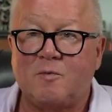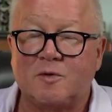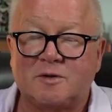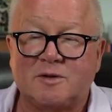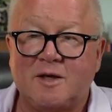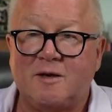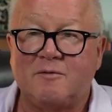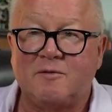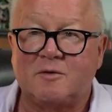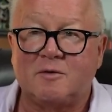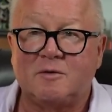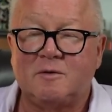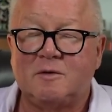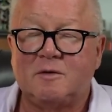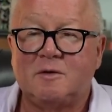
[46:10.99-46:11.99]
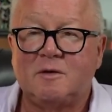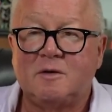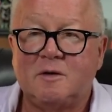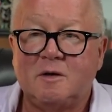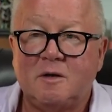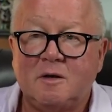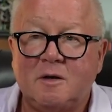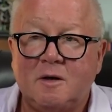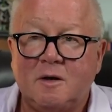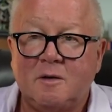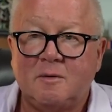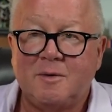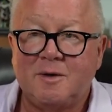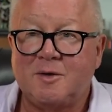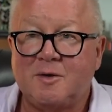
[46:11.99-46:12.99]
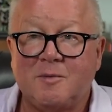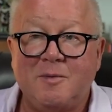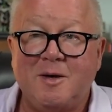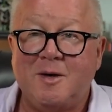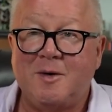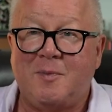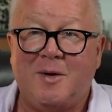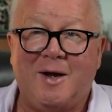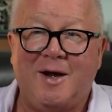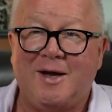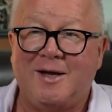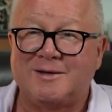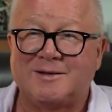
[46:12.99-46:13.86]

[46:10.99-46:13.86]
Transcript: safer. But you're in menopause.